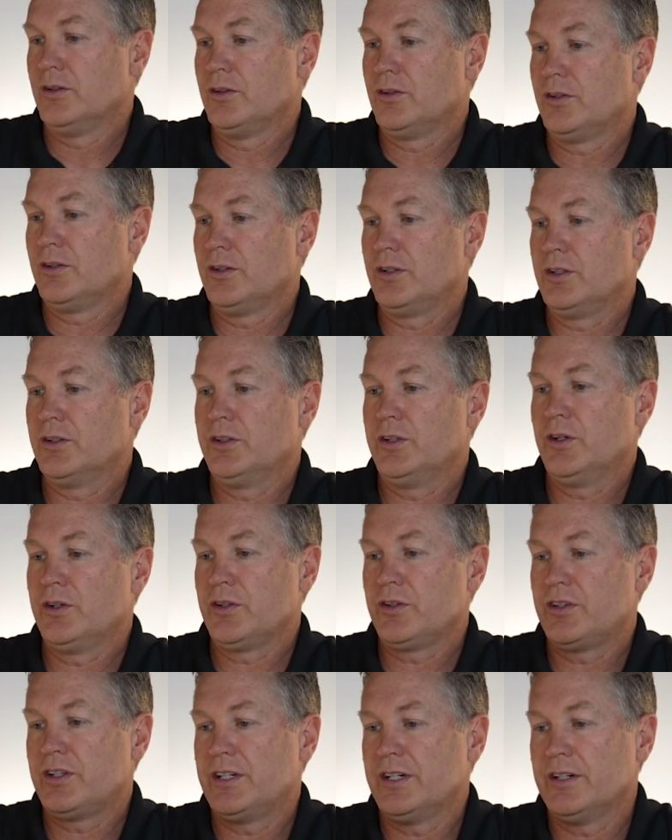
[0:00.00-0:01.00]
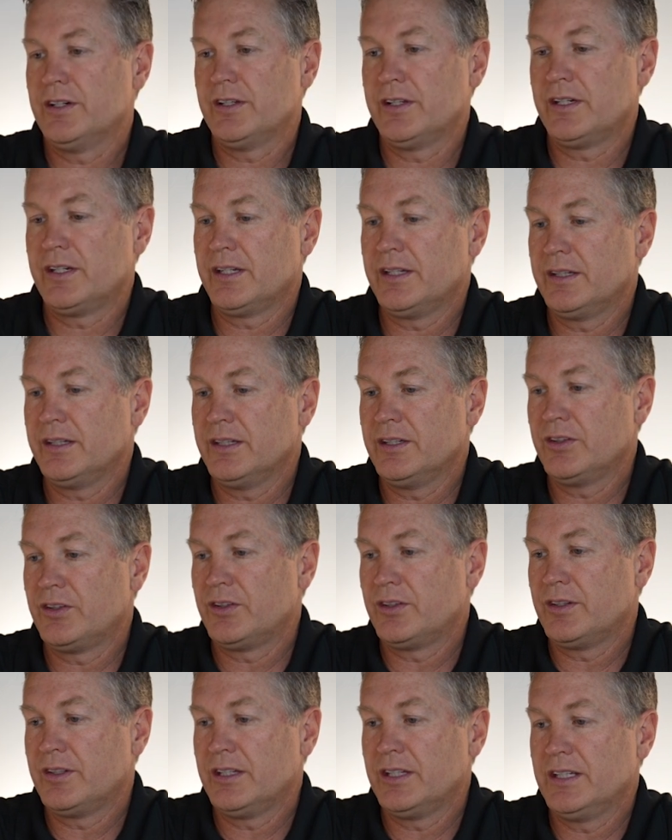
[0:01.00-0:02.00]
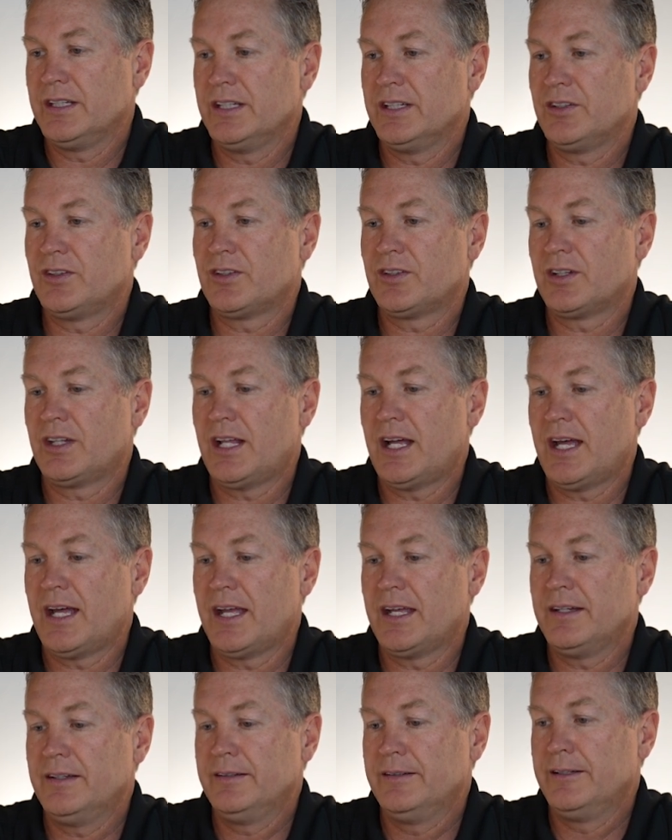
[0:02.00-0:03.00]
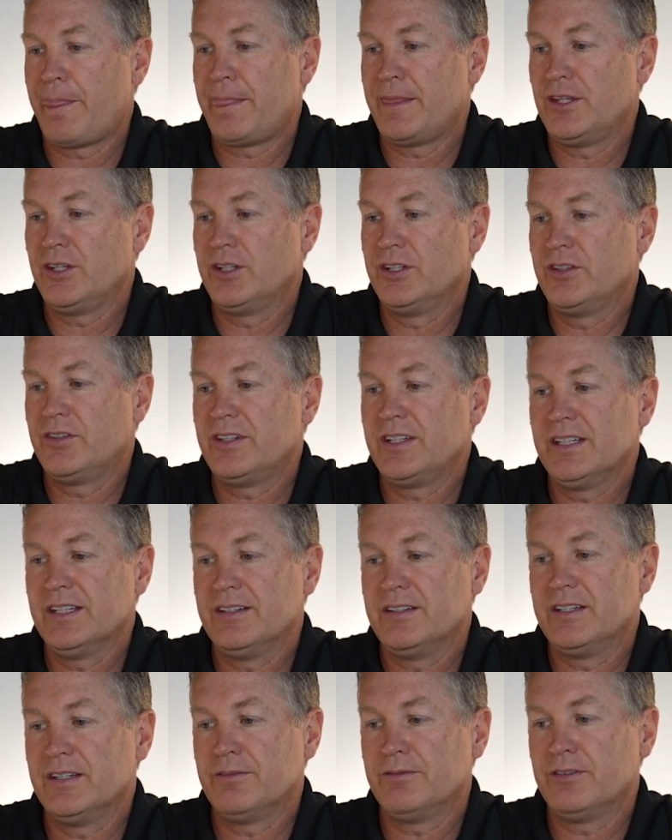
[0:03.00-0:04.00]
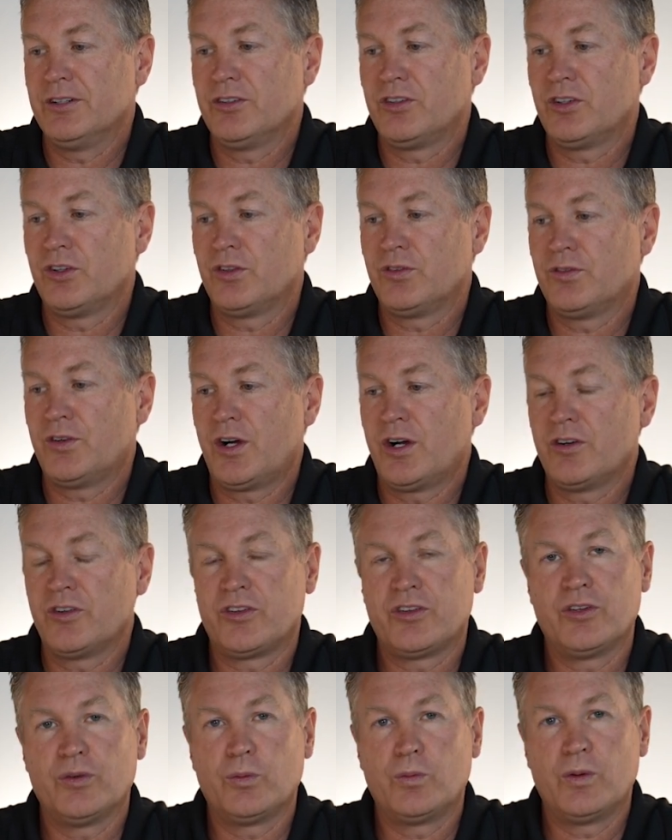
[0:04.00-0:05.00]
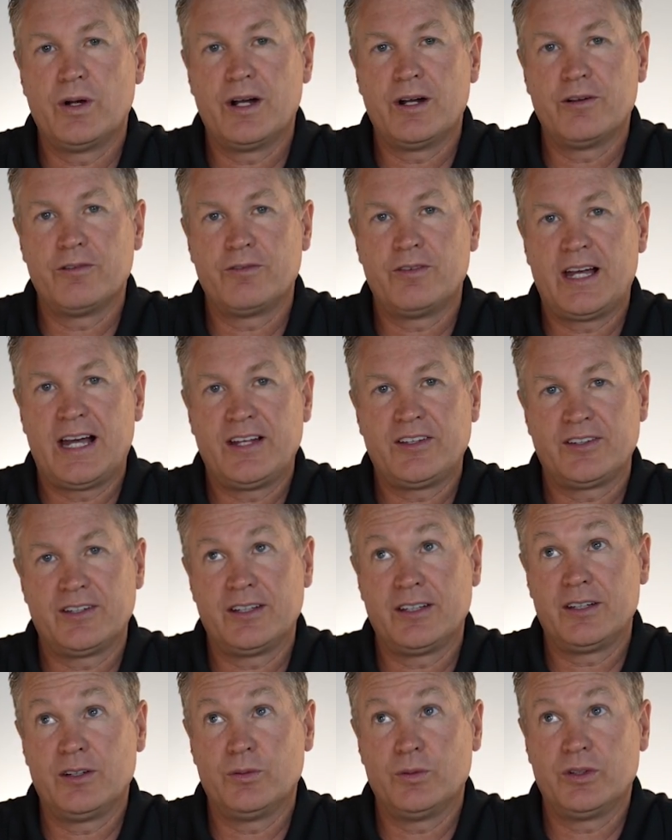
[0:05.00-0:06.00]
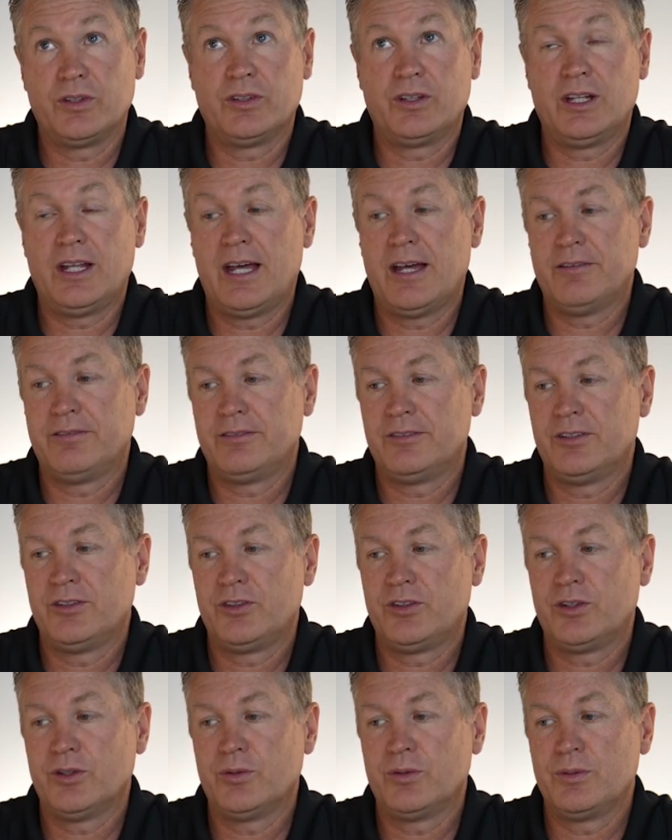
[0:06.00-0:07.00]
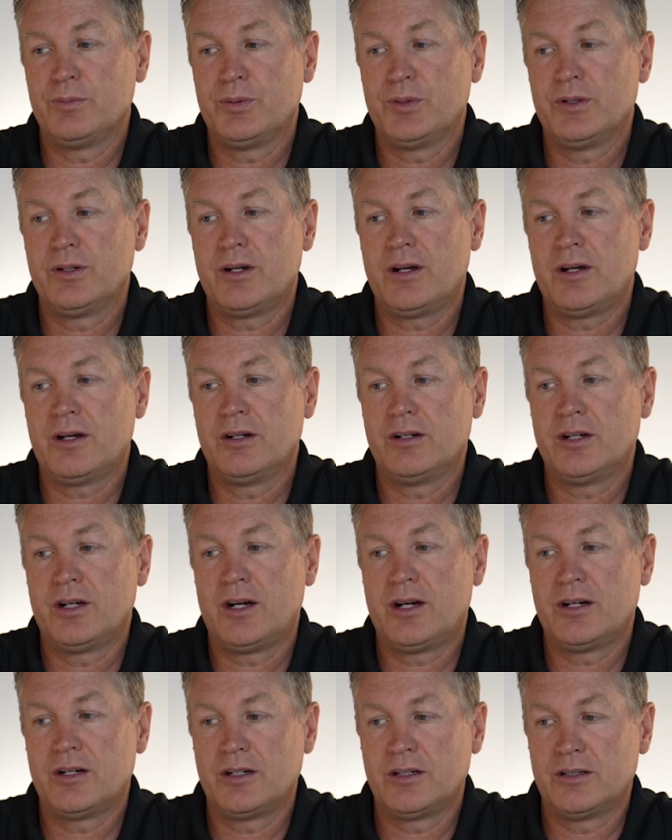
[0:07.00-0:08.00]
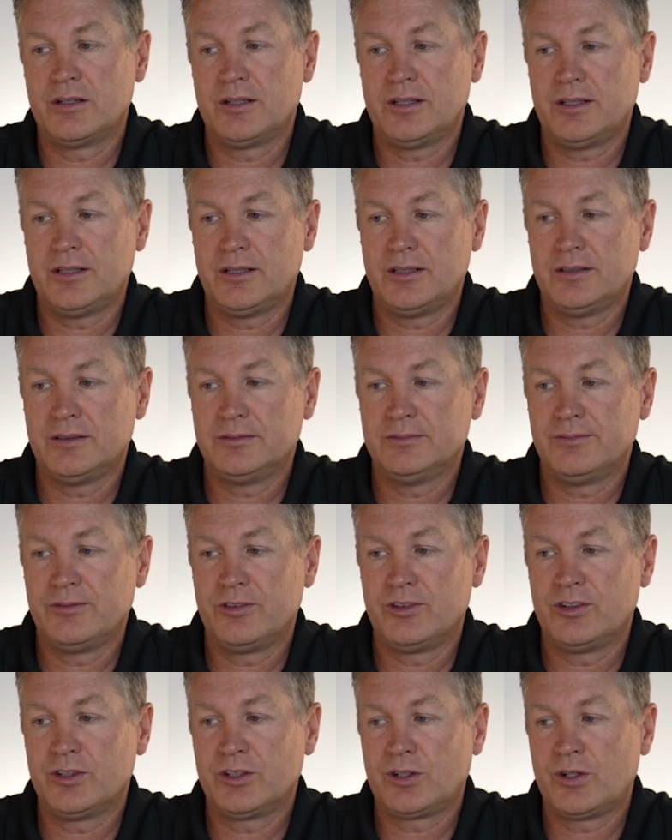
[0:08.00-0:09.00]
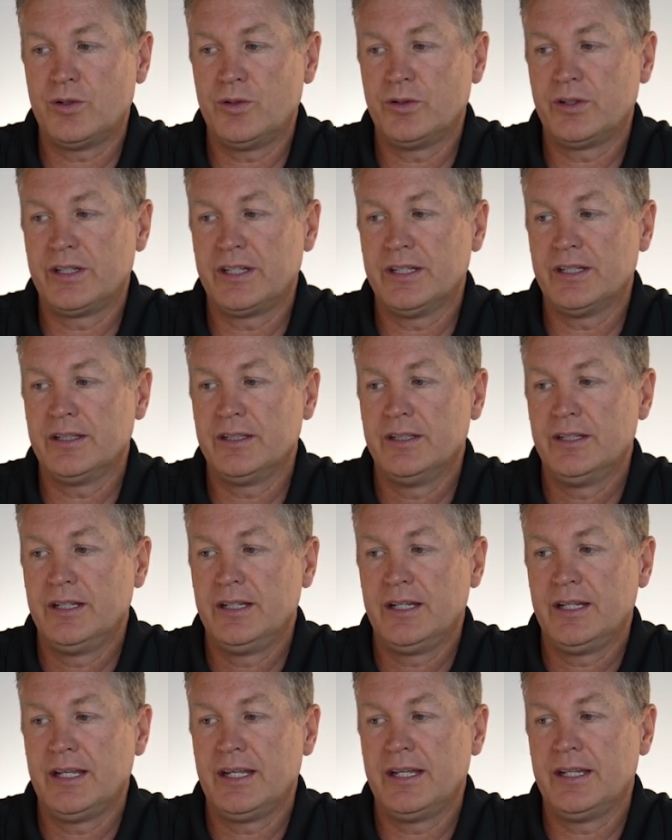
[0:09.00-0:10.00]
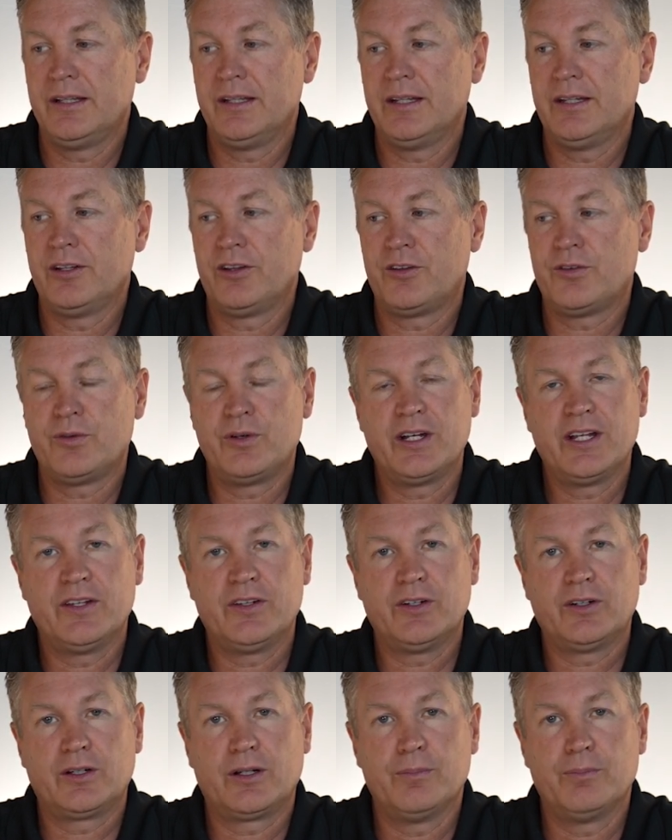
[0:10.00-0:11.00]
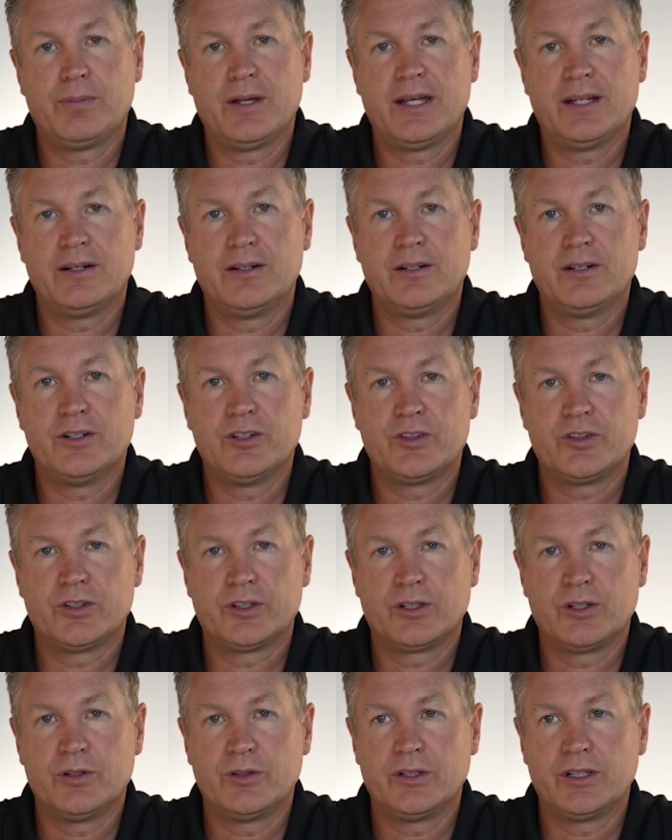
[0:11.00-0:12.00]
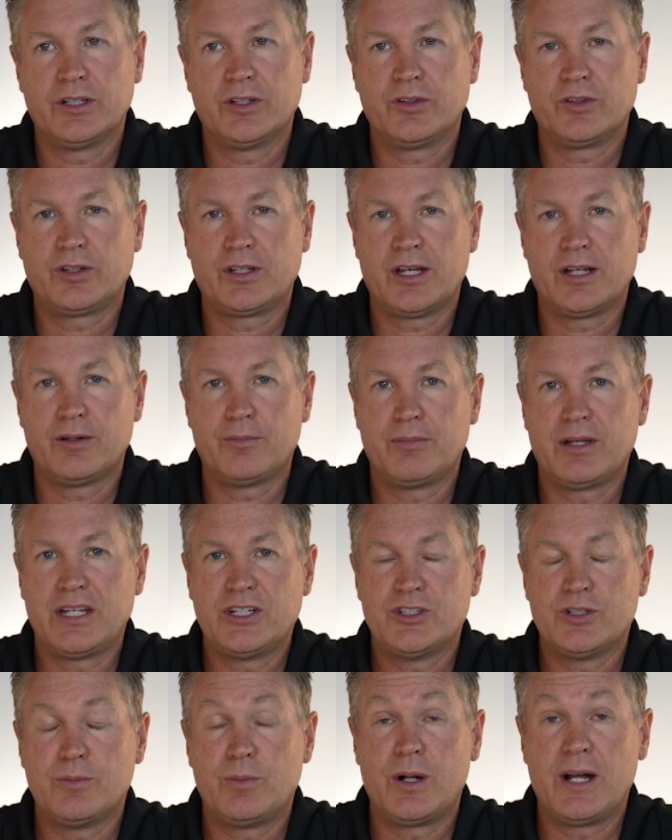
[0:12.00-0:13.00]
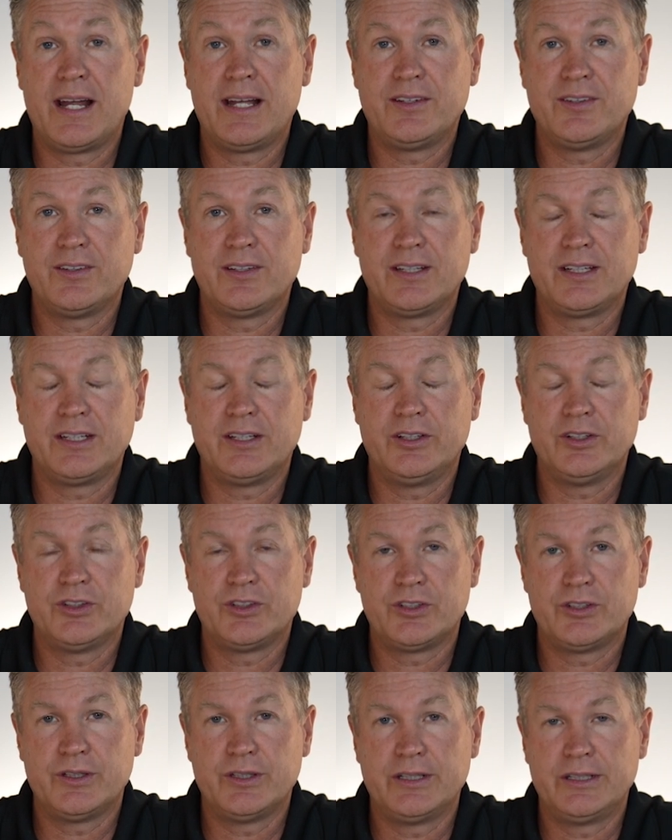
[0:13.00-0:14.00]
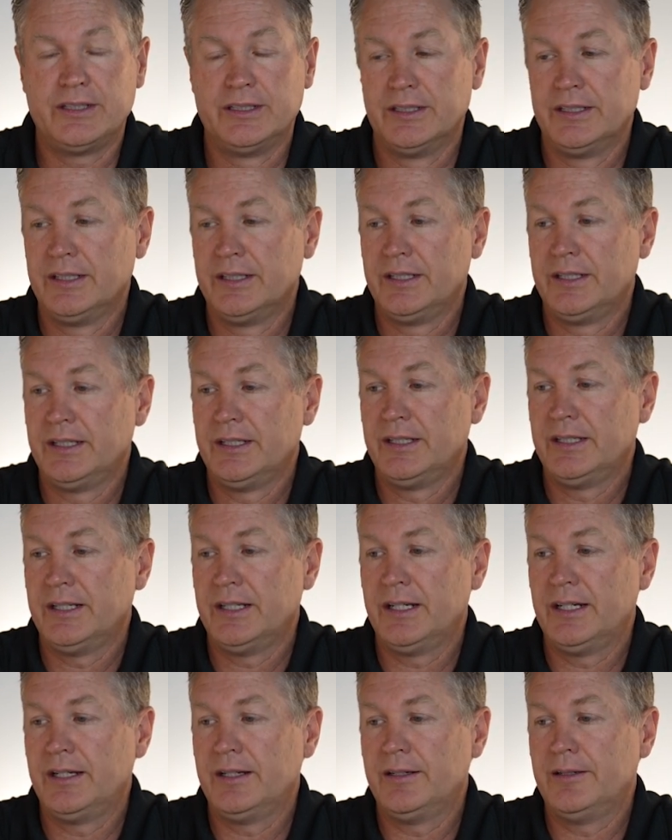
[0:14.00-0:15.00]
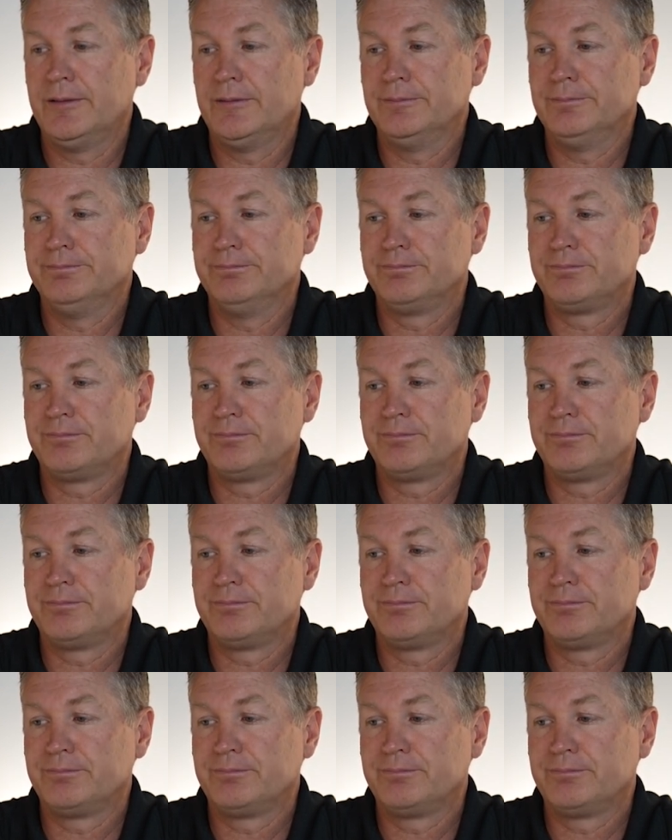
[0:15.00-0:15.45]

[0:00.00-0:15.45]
So you'll notice here that in this slide, you can see the difference as far as the wear facet that was left. So we put our zirconia and then 3 other competitor zirconias, kind of major brands in the industry, and